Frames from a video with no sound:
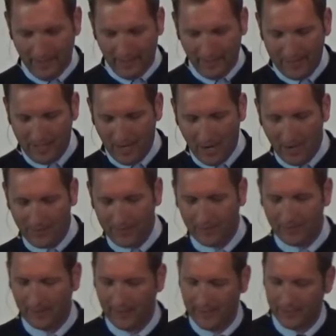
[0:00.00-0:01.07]
The author of
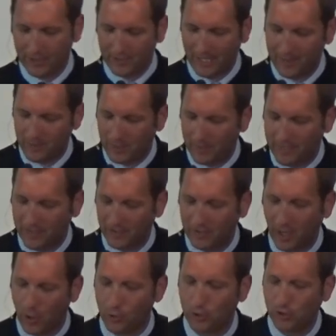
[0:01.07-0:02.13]
the letter seems to have been
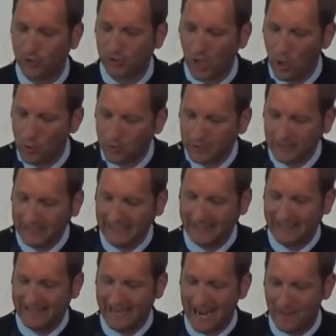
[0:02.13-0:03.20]
so soaked in
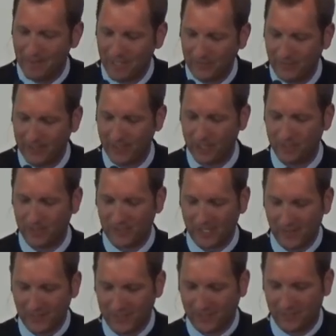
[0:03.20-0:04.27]
the atmosphere and
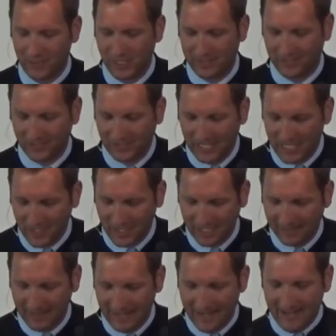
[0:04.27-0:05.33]
specifics of Jesus' teaching